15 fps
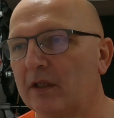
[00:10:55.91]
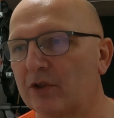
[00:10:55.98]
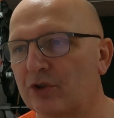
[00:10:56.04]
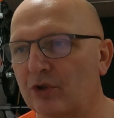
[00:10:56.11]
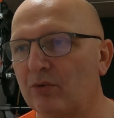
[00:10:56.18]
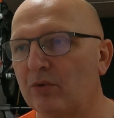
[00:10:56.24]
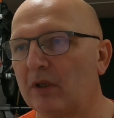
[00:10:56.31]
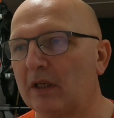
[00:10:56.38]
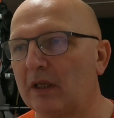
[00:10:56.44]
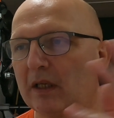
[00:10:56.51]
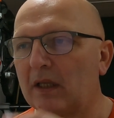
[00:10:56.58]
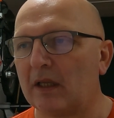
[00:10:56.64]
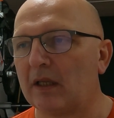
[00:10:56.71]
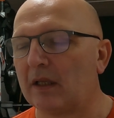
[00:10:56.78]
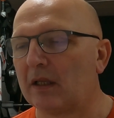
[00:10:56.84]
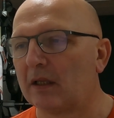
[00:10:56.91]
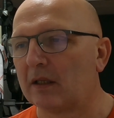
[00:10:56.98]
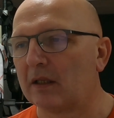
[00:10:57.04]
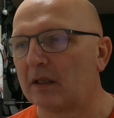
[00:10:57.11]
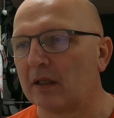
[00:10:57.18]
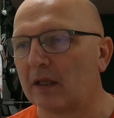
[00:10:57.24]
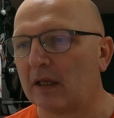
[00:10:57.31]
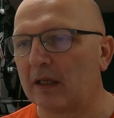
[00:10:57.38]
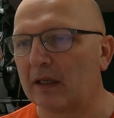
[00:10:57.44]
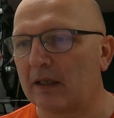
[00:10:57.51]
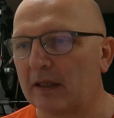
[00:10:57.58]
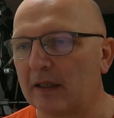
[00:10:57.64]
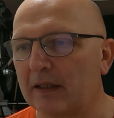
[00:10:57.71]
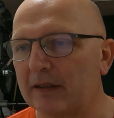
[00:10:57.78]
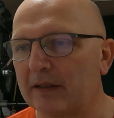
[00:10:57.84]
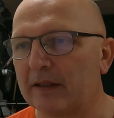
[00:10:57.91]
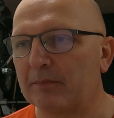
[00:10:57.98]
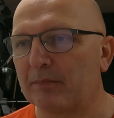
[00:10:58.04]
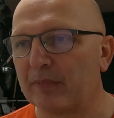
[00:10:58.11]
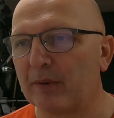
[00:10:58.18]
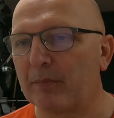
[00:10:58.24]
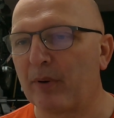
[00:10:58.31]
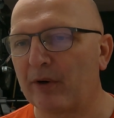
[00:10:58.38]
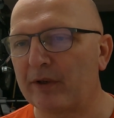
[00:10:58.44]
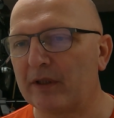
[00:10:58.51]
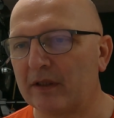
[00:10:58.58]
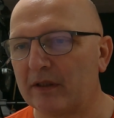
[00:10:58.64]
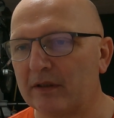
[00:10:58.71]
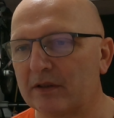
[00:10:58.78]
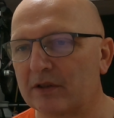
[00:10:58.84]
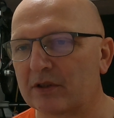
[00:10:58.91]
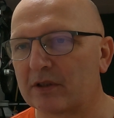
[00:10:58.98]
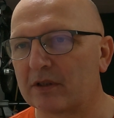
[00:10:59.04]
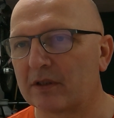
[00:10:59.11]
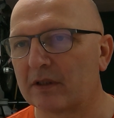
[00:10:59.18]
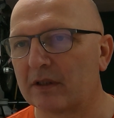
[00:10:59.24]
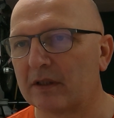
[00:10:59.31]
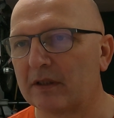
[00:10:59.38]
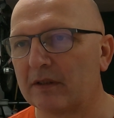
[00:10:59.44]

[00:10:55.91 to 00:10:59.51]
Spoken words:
So the point is